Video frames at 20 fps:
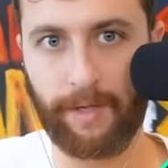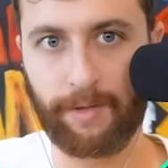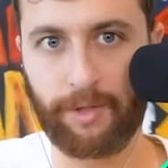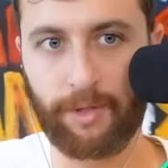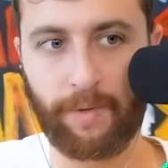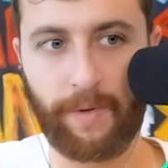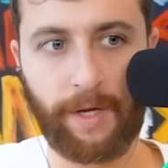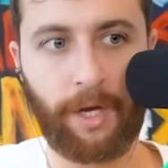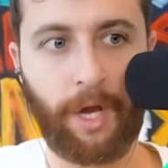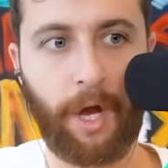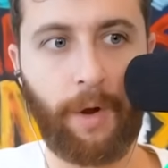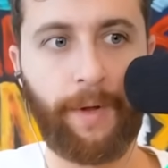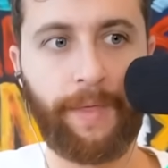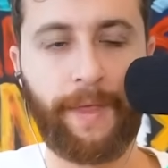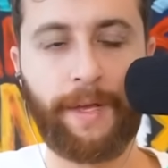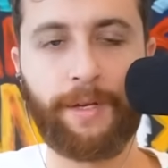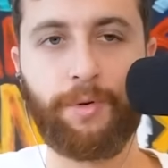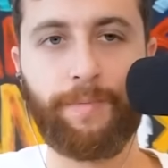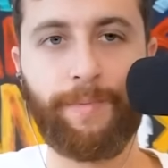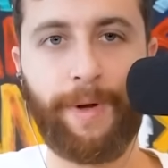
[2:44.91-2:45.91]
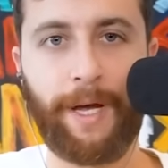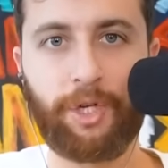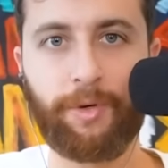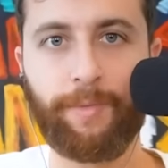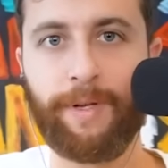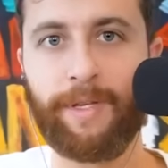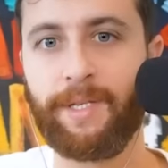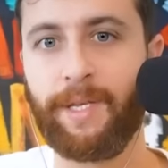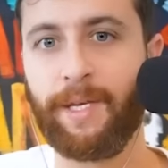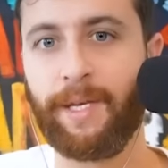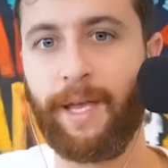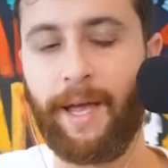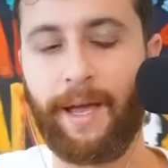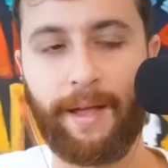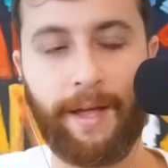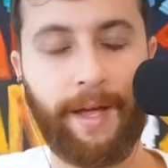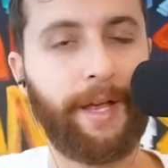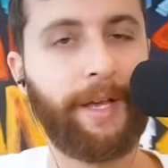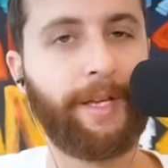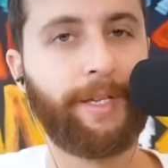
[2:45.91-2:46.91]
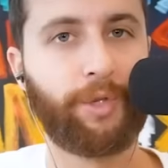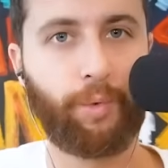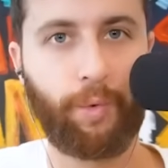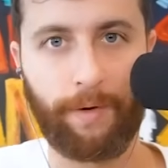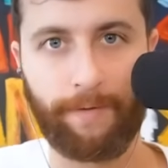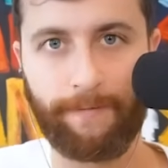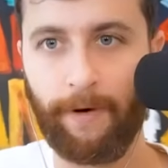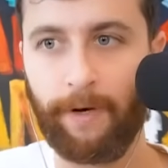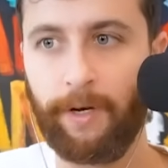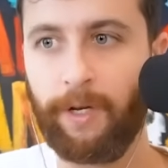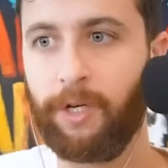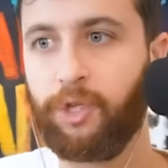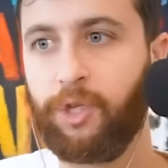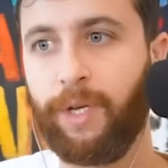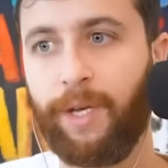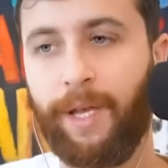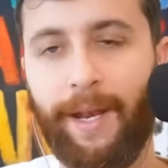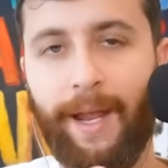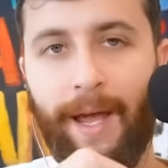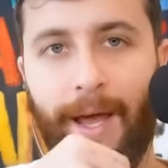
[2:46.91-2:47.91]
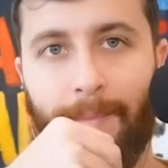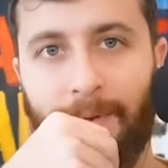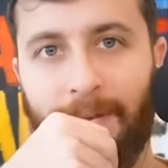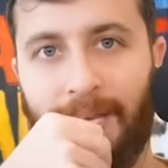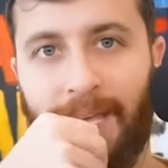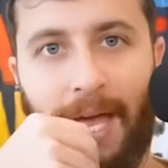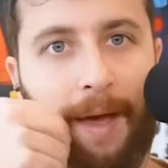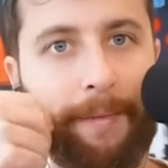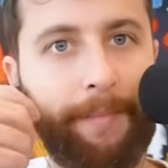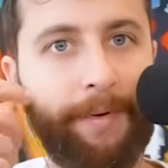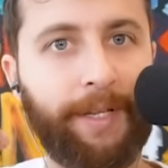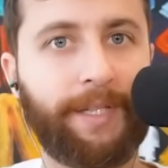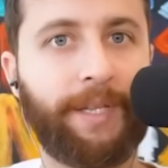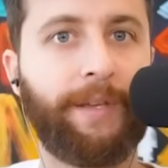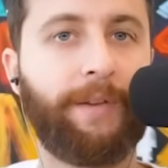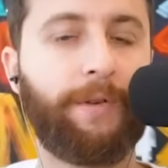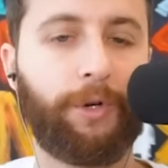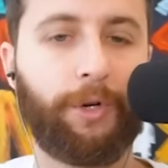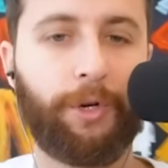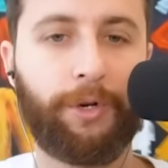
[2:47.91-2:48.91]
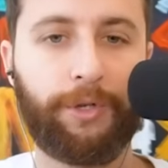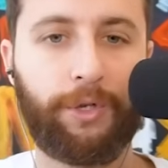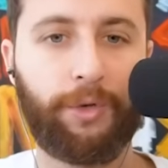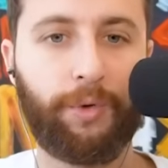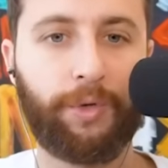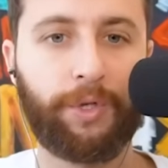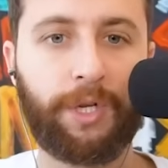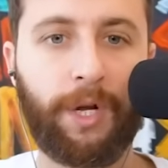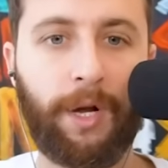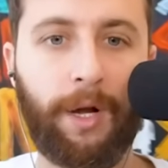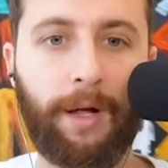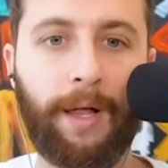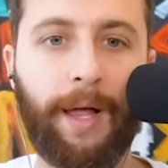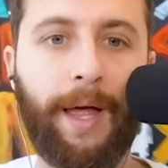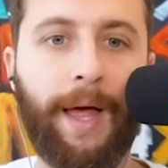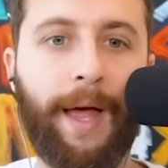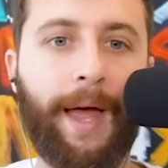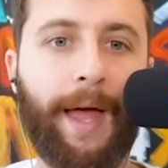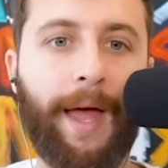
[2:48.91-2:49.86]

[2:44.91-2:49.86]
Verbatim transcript: So they go in, they do measurements, they get square footage, they get how many cabinets they are going to install.